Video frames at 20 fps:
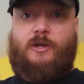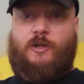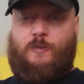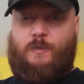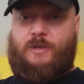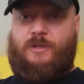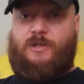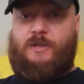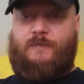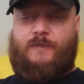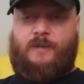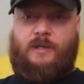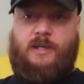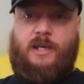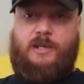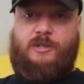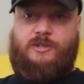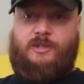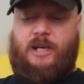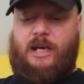are specific
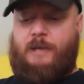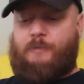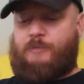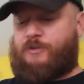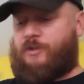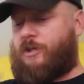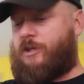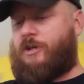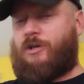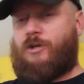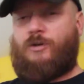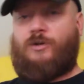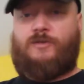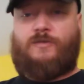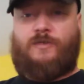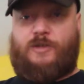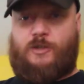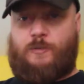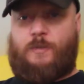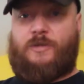yeast types that you use
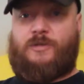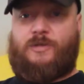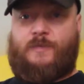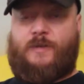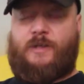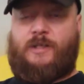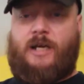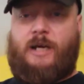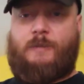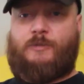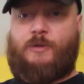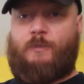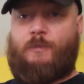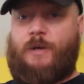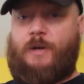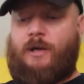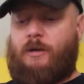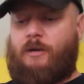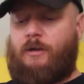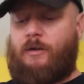for specific types of
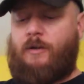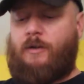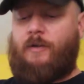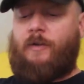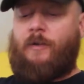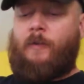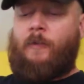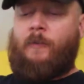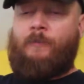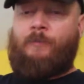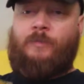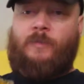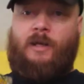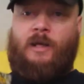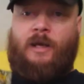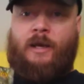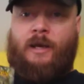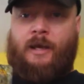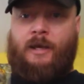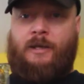beer.
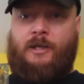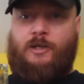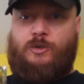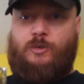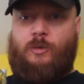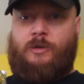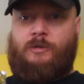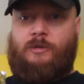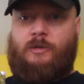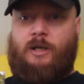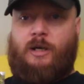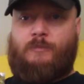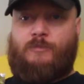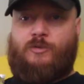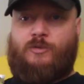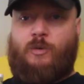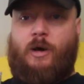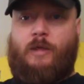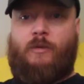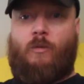And then this one
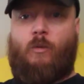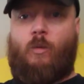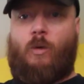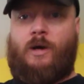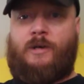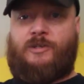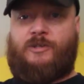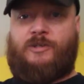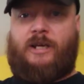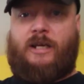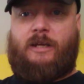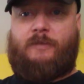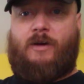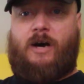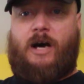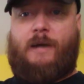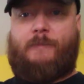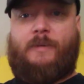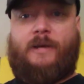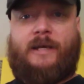comes with one style of
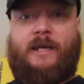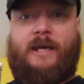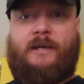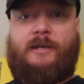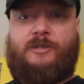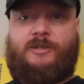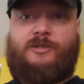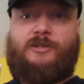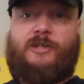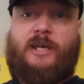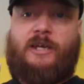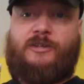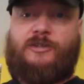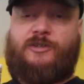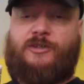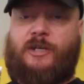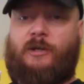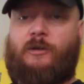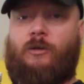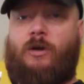hop. Again, this is a
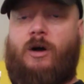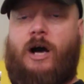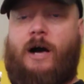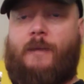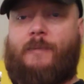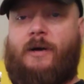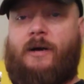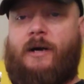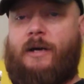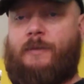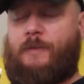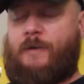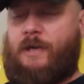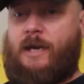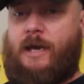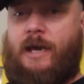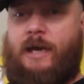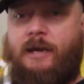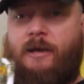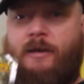single hop
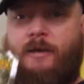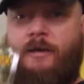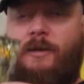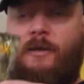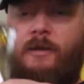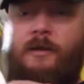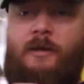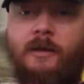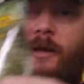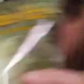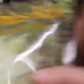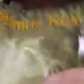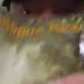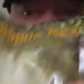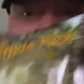IPA, and it